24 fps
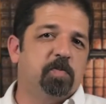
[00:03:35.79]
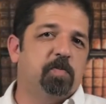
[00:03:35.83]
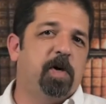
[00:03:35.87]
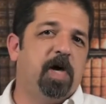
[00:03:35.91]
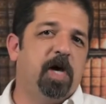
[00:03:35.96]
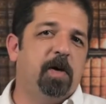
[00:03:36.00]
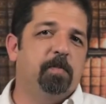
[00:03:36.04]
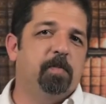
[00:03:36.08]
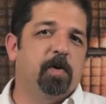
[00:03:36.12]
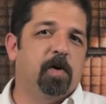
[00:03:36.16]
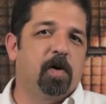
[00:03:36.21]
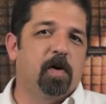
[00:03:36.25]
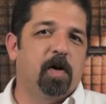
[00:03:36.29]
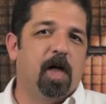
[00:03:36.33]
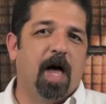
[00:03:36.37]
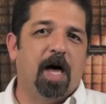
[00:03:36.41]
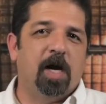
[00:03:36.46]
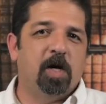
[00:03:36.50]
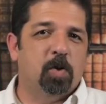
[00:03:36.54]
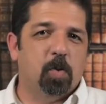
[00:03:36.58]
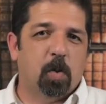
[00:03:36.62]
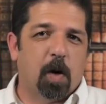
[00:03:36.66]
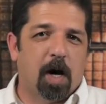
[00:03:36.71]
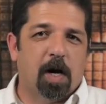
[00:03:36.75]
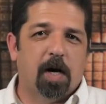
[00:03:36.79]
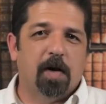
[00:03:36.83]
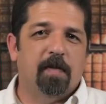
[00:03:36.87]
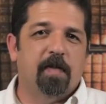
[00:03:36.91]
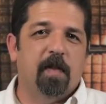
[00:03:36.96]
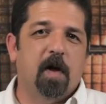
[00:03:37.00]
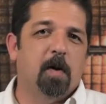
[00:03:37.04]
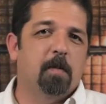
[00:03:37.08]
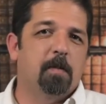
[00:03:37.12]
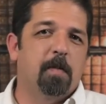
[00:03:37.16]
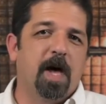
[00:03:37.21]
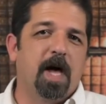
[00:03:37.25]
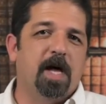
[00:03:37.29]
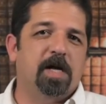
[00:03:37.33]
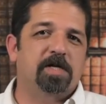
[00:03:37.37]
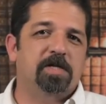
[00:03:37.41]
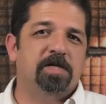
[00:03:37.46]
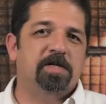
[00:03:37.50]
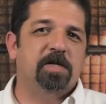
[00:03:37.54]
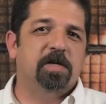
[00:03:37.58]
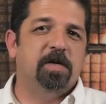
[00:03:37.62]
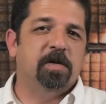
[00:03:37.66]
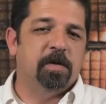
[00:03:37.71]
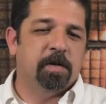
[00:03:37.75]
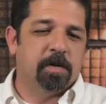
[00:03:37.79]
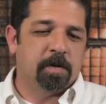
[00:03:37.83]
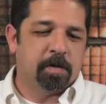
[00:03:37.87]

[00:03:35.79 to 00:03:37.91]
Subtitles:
people and dwell in their midst.